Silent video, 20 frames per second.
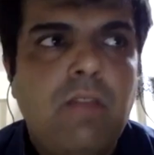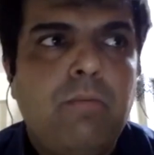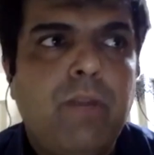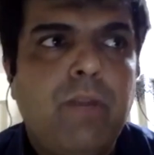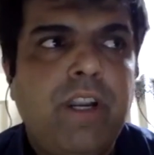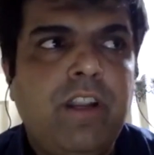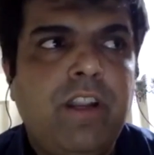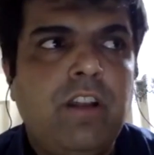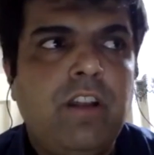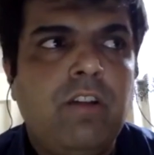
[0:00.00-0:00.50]

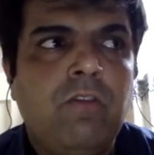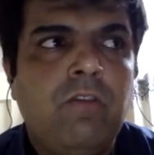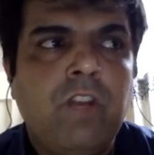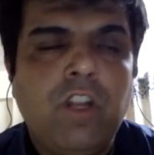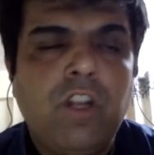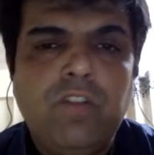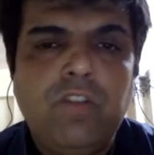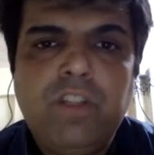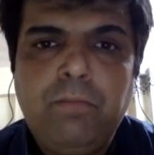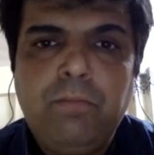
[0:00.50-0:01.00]
But
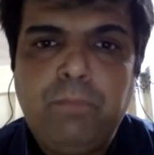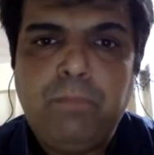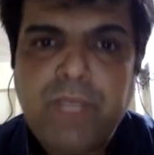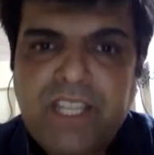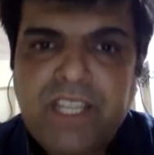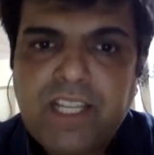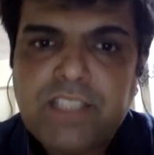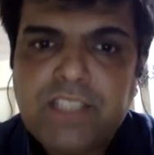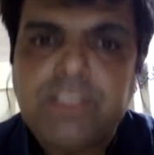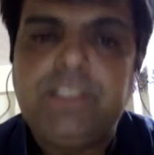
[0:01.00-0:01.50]
one of the
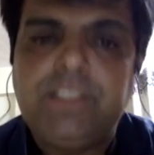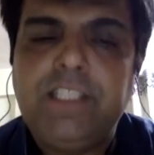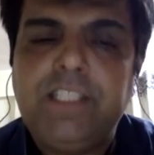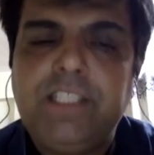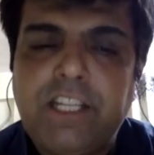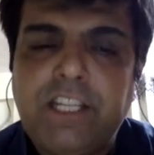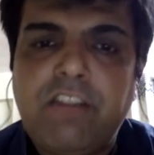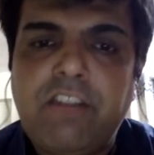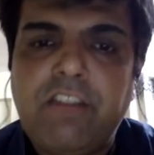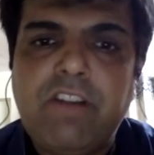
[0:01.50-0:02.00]
biggest
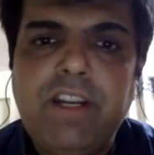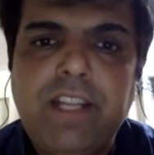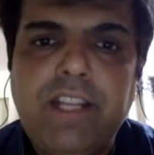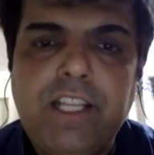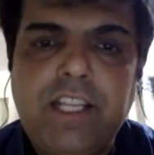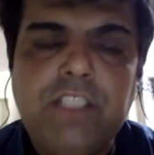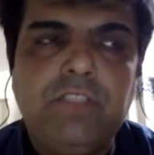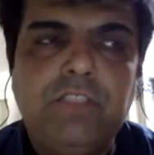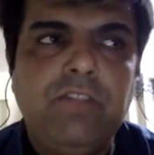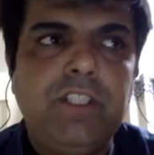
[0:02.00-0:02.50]

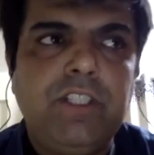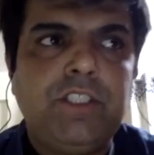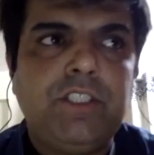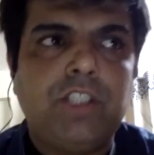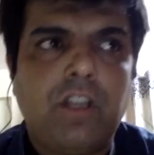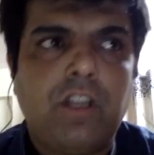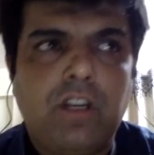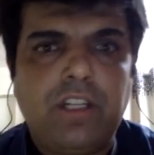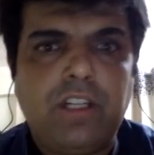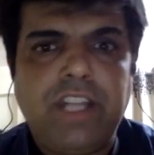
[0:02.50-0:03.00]
disadvantage which
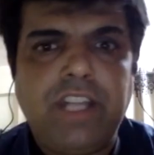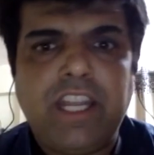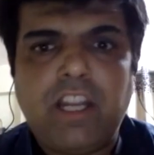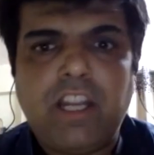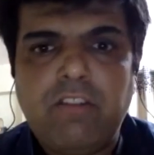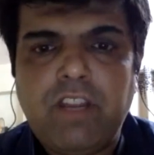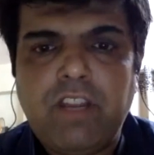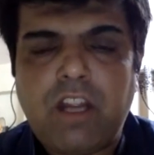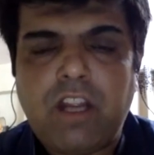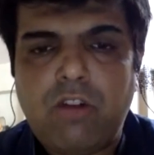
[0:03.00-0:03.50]
a
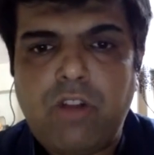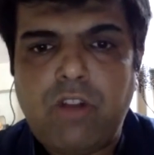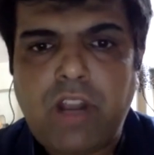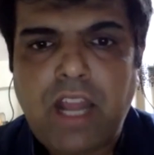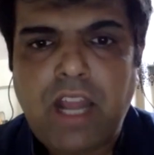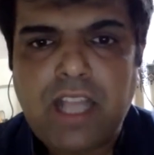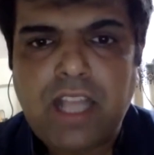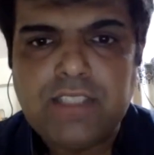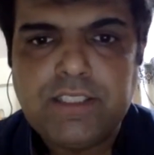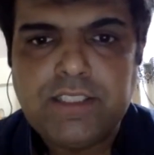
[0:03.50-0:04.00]
takeaway
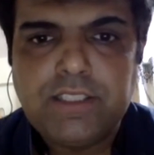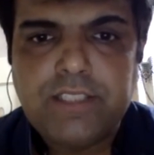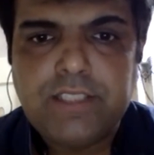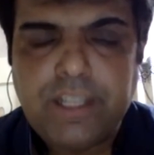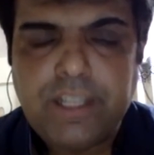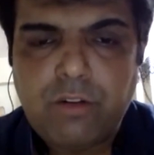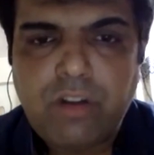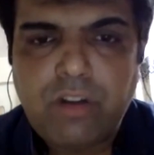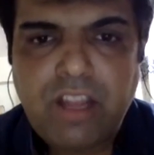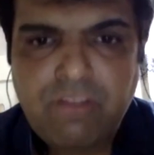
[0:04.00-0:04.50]
counter has is
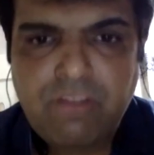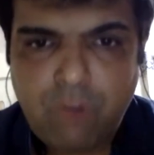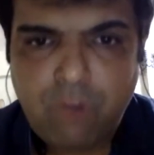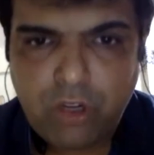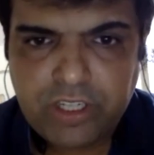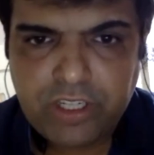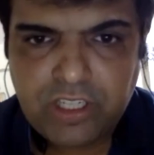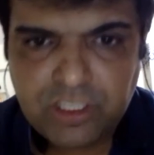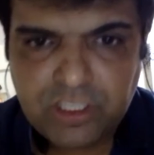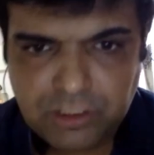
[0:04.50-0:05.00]
they don't have
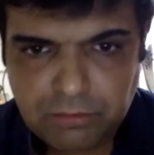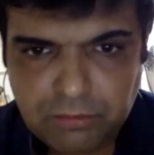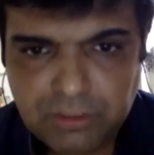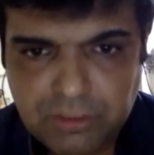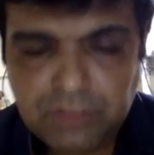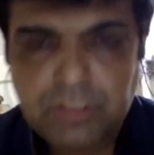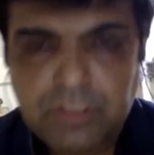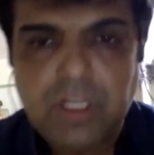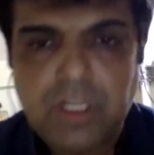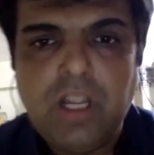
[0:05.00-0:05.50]
walk-in customers.